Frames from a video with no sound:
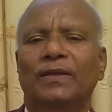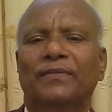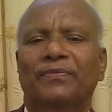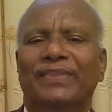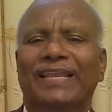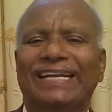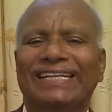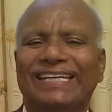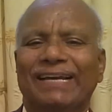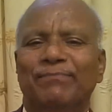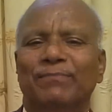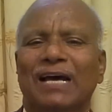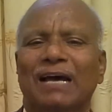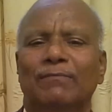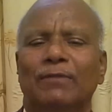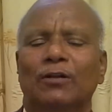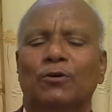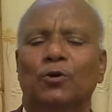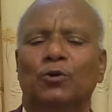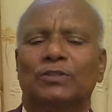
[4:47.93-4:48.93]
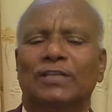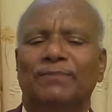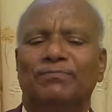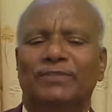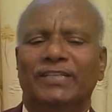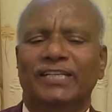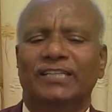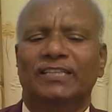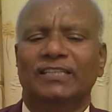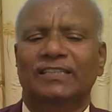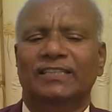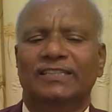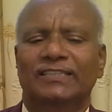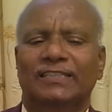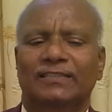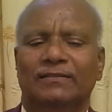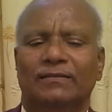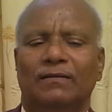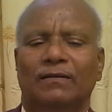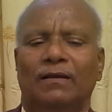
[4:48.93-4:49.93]
There is abnormal growth of teeth in
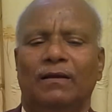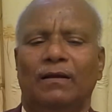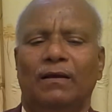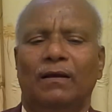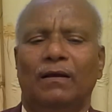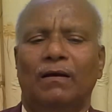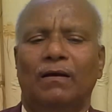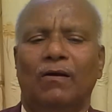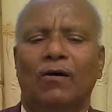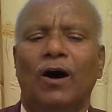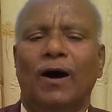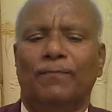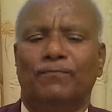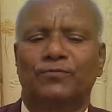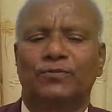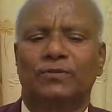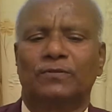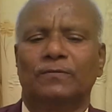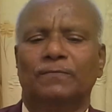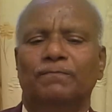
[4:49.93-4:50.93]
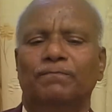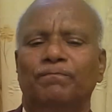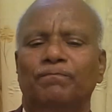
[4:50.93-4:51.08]
these calves,